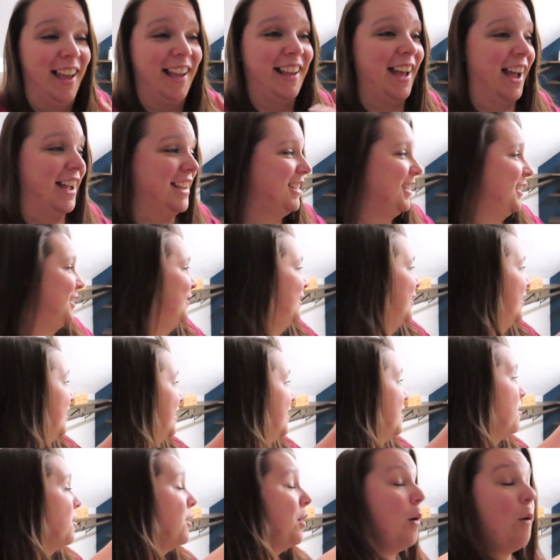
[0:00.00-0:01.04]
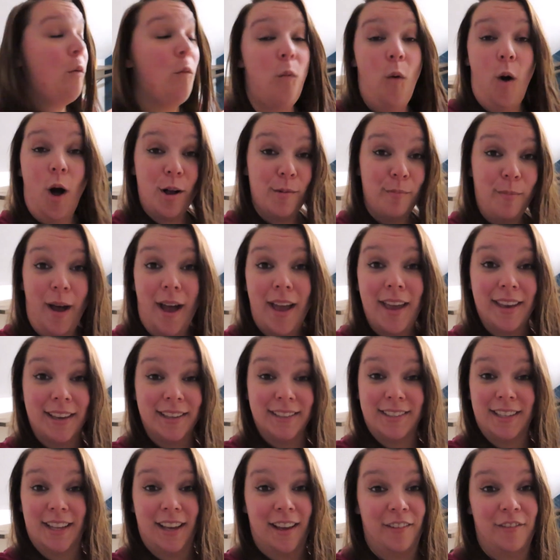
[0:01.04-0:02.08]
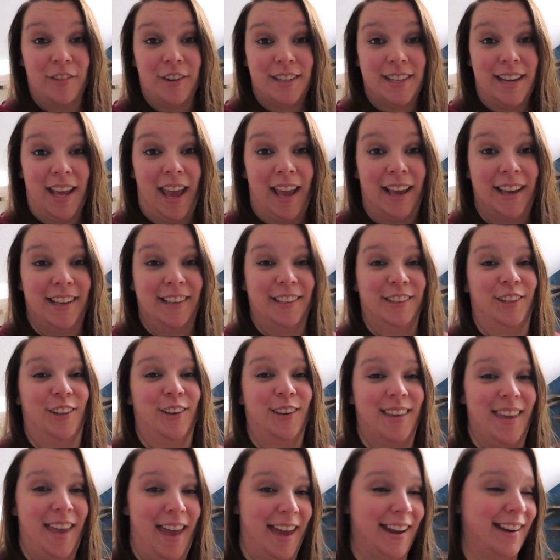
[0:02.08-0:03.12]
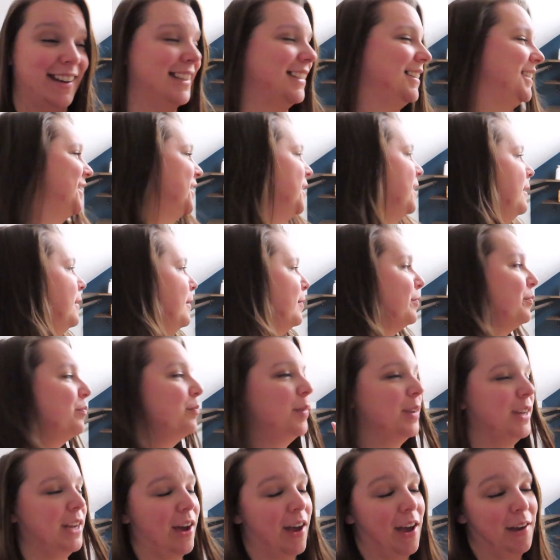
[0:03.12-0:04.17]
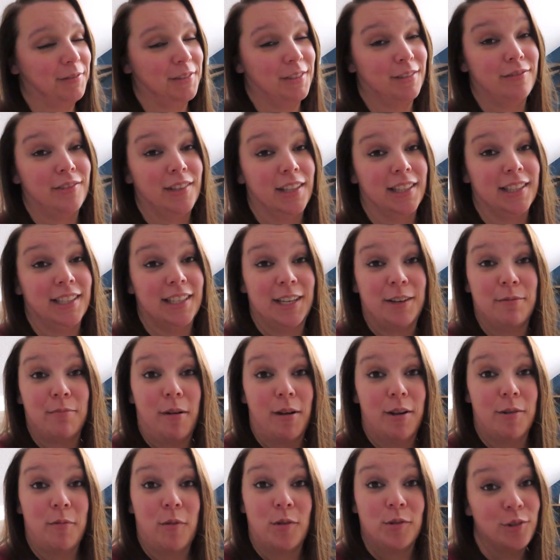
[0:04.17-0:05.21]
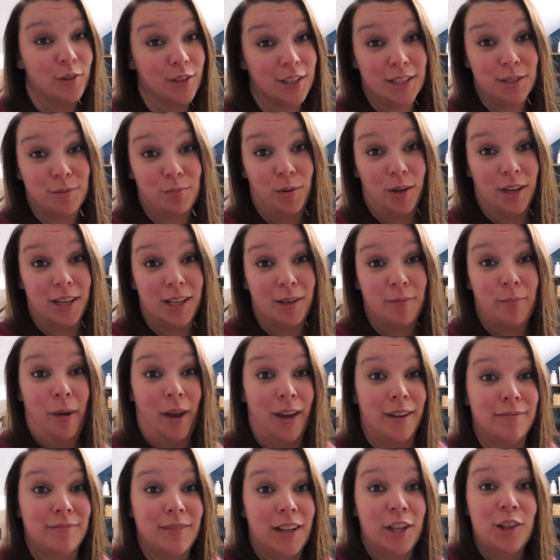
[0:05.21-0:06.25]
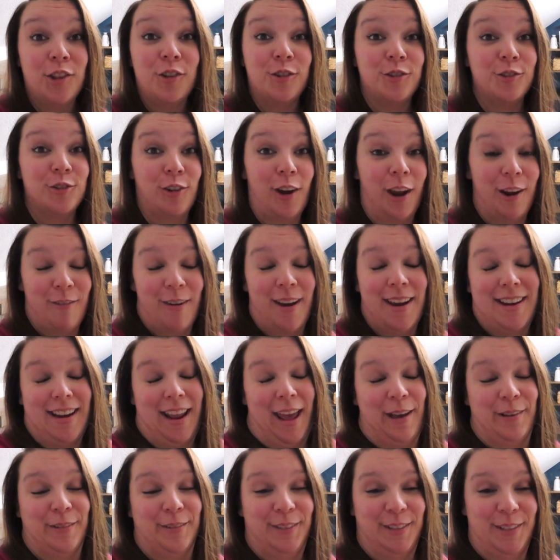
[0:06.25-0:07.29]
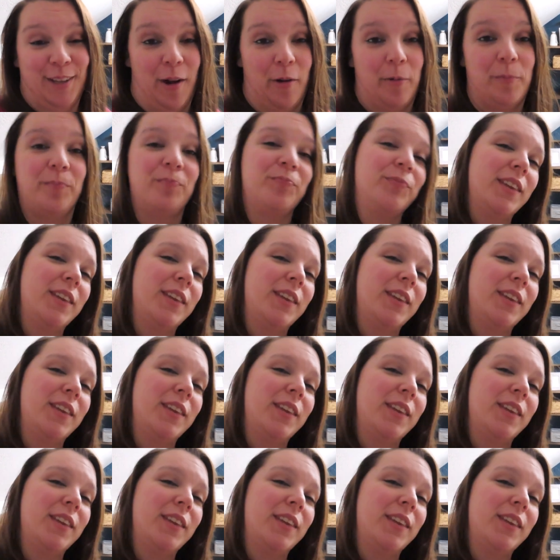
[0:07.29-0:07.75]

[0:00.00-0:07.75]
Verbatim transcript: like I just want to walk by it every day and look at it. But now I have to fill it and it probably won't look as pretty, but it looks great right now. So